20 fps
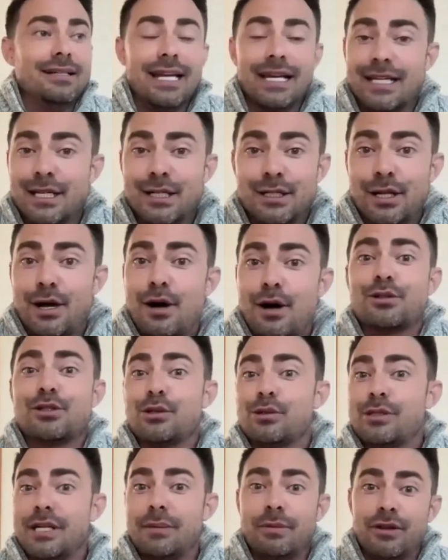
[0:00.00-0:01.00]
Nikki
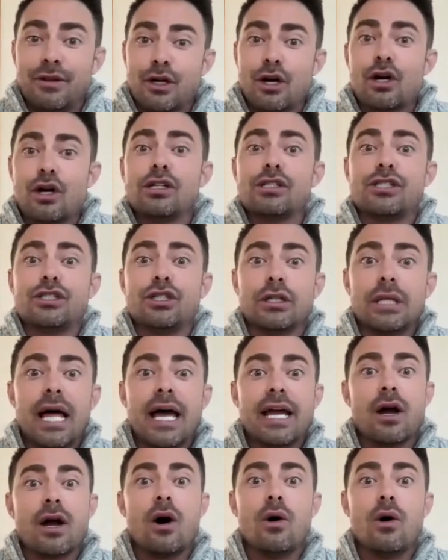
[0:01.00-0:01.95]
DeLoach or some of the girls, you're like,